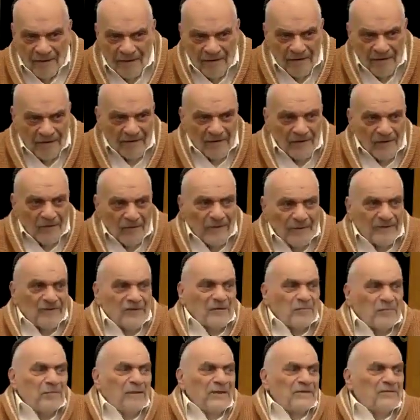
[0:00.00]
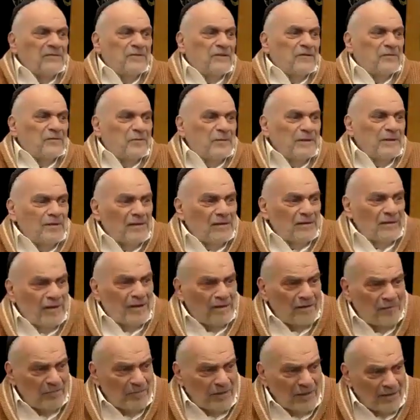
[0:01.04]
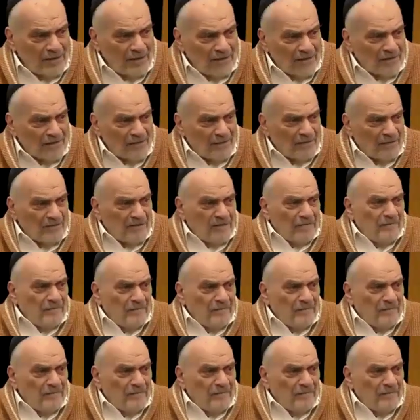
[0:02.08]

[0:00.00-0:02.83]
So what's the message with the 10 plagues?